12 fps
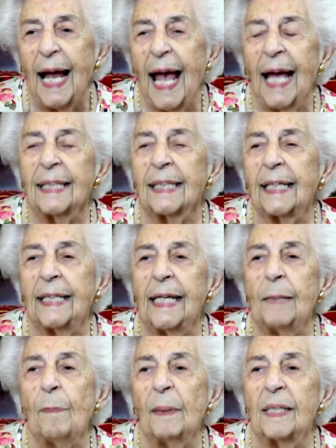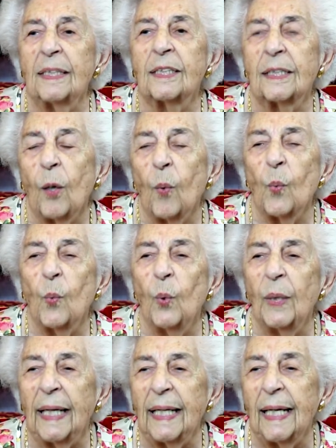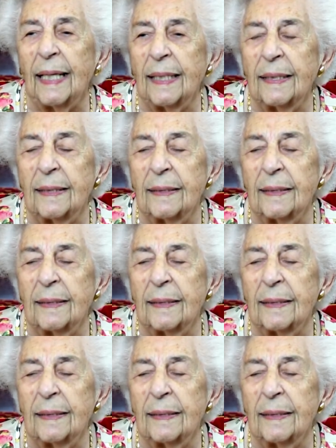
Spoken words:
and keep us winning.